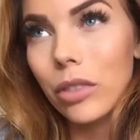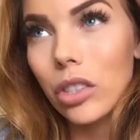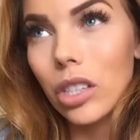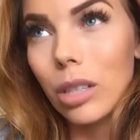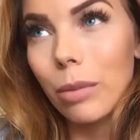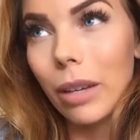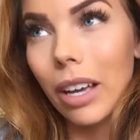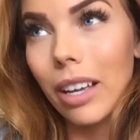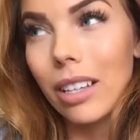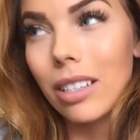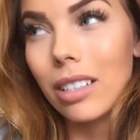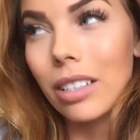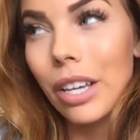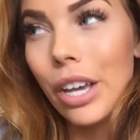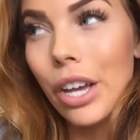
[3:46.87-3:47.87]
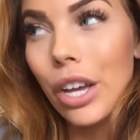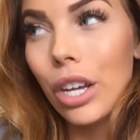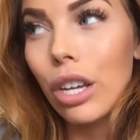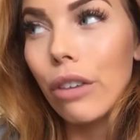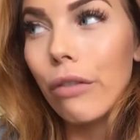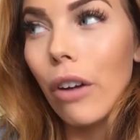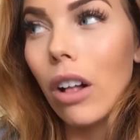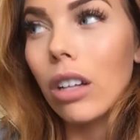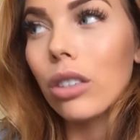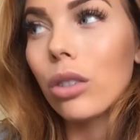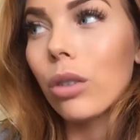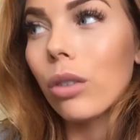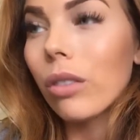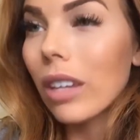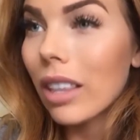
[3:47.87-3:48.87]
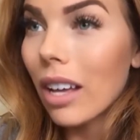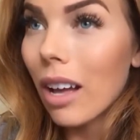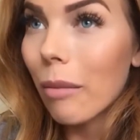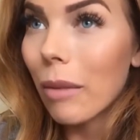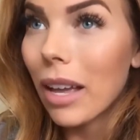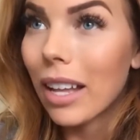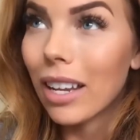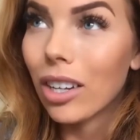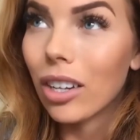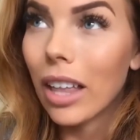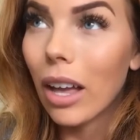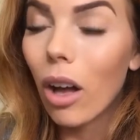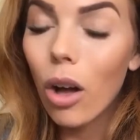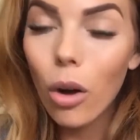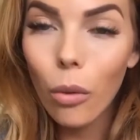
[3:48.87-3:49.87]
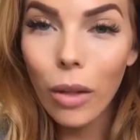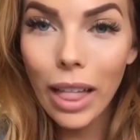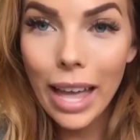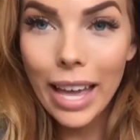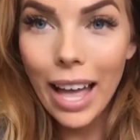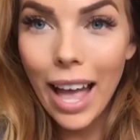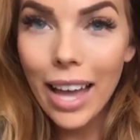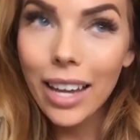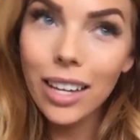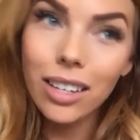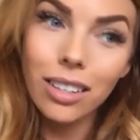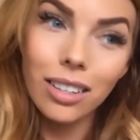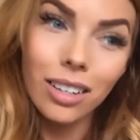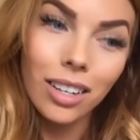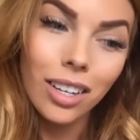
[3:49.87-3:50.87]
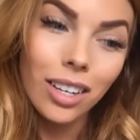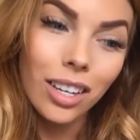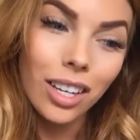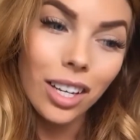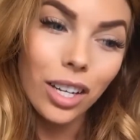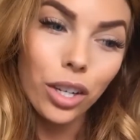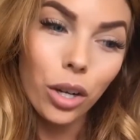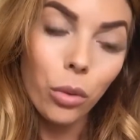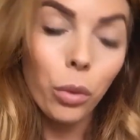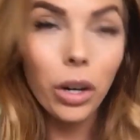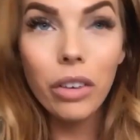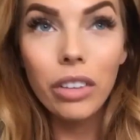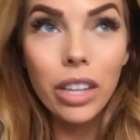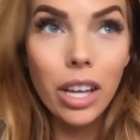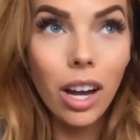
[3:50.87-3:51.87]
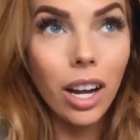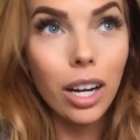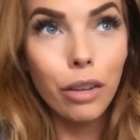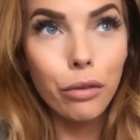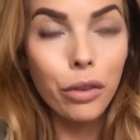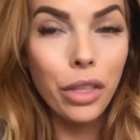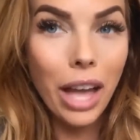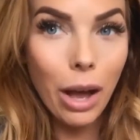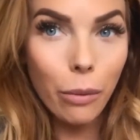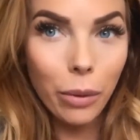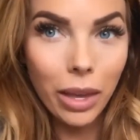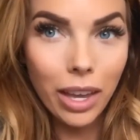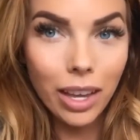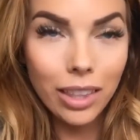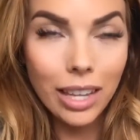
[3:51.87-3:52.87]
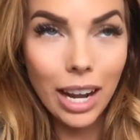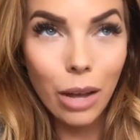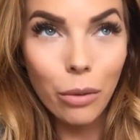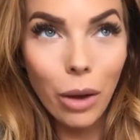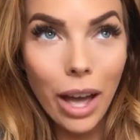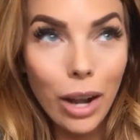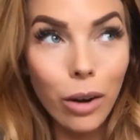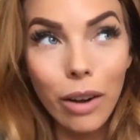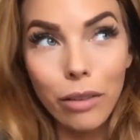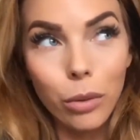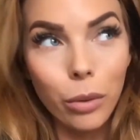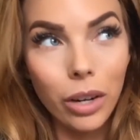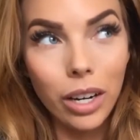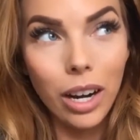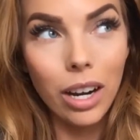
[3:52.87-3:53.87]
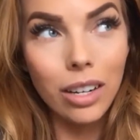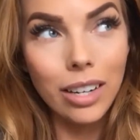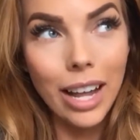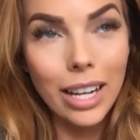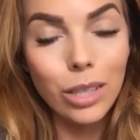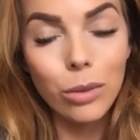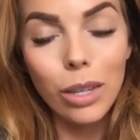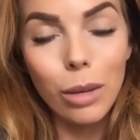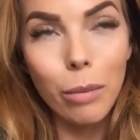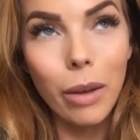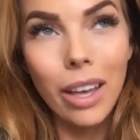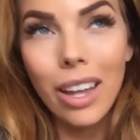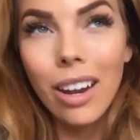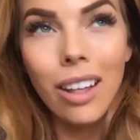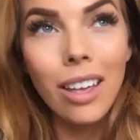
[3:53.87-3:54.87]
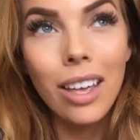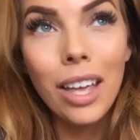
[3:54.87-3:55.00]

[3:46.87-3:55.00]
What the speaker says: just because you fall into a rhythm and you're like, oh, well, I can, work really hard for that week, and then I don't have to work hard next week. But